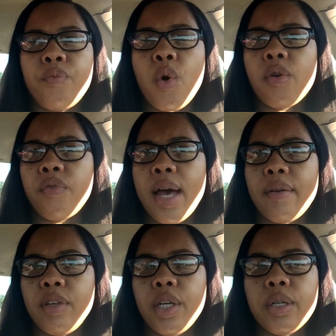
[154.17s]
4 or
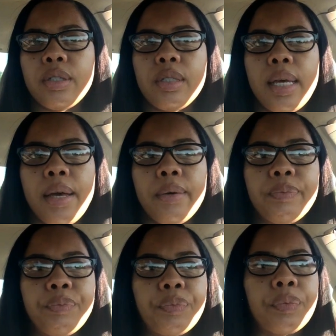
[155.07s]
5 years now,
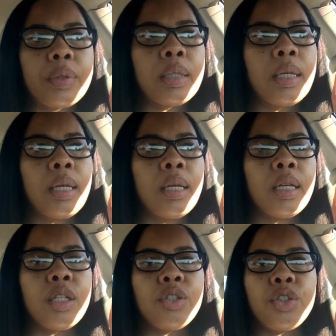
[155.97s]

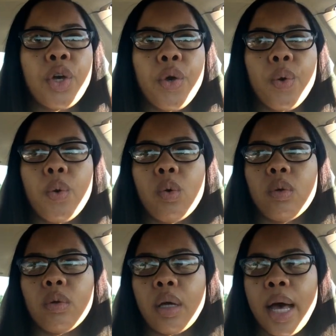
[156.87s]

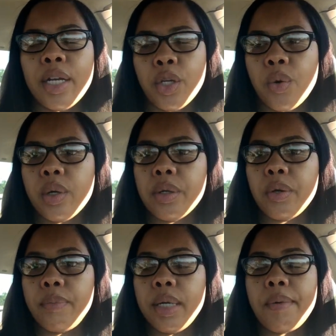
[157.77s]
so I know a
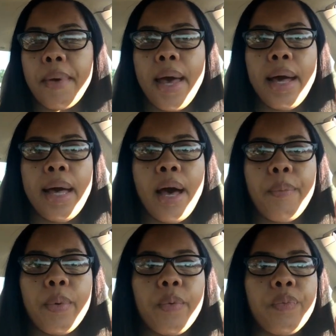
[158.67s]
little bit about
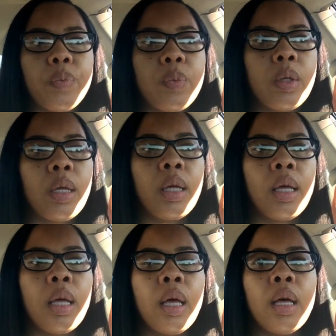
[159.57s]
Apple.
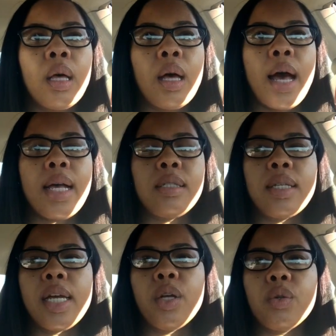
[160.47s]
I
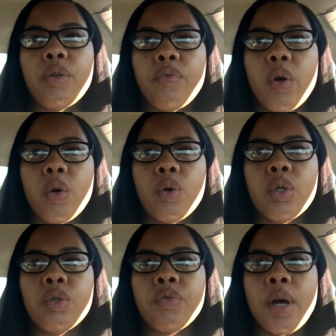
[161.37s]
stayed on the
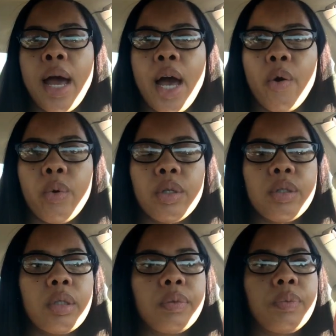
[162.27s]
phone for
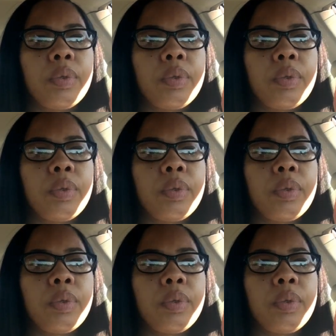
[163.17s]
hours,